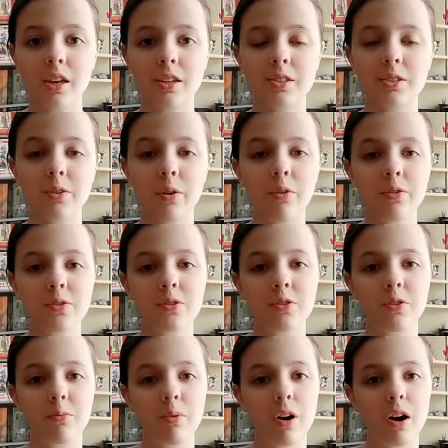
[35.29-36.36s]
it's
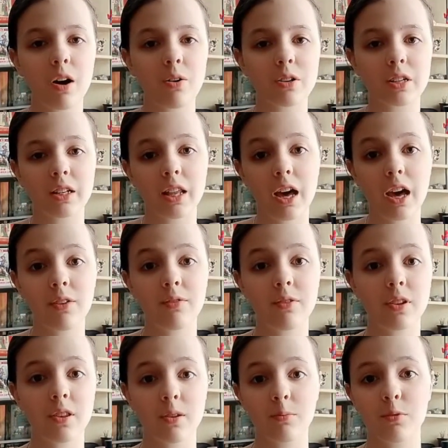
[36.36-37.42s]
also about life
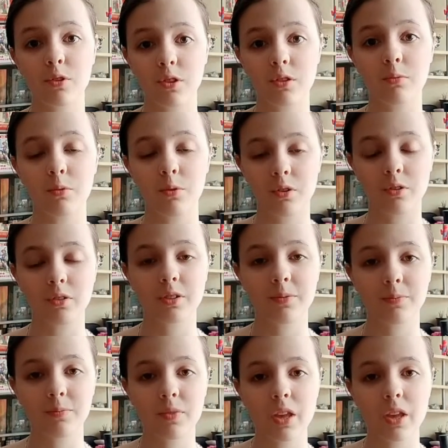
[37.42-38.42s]
in the modern world.